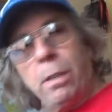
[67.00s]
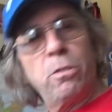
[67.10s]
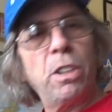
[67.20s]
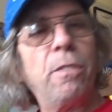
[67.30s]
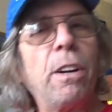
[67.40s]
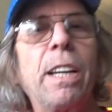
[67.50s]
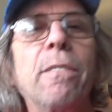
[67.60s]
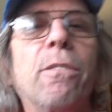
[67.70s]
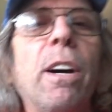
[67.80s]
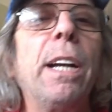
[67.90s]
see if I can
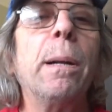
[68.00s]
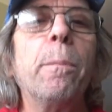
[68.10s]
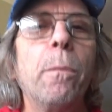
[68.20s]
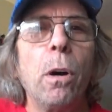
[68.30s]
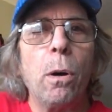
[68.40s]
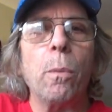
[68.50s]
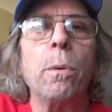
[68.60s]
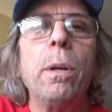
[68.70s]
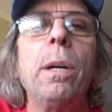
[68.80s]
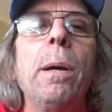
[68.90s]
find them. Oh,
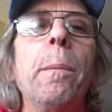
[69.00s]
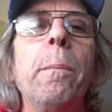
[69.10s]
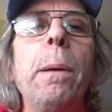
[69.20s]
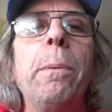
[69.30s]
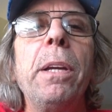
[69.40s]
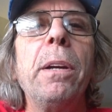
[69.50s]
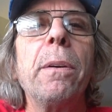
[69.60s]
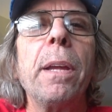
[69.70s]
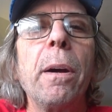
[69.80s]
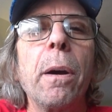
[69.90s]
maybe here
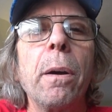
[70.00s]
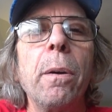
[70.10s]
they are.